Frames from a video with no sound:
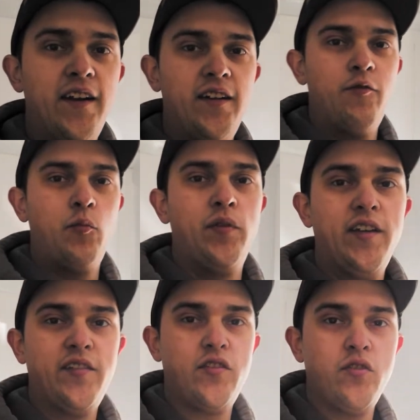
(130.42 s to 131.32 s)
then I'll have a
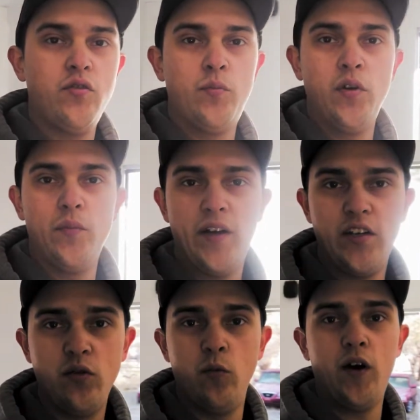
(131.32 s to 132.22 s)
place to put my
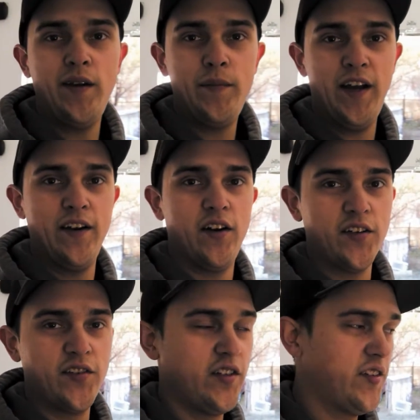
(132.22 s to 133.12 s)
new wideband
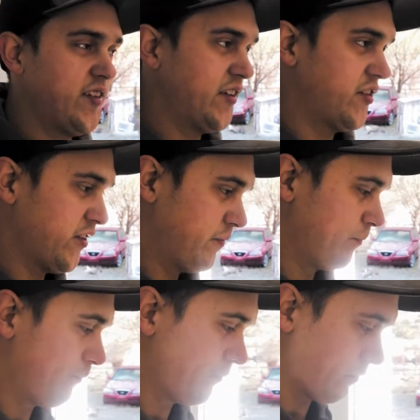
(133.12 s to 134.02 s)
oxygen sensor.
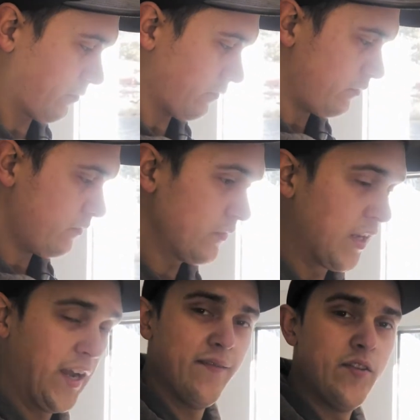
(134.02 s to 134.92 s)

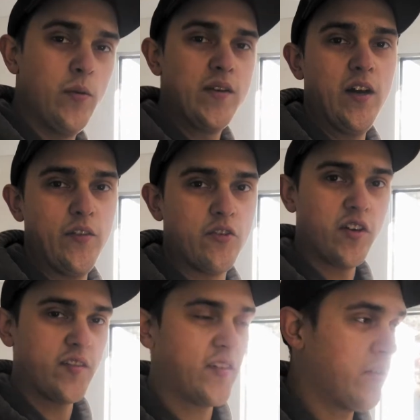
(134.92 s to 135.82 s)
I have no doubt the
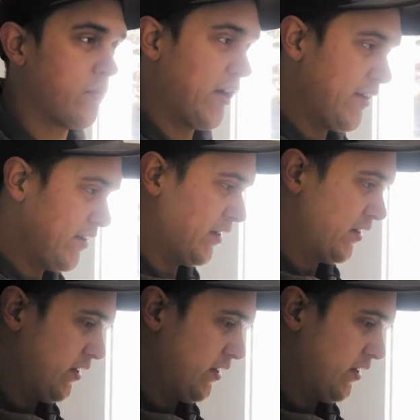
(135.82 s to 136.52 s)
truck's going to run,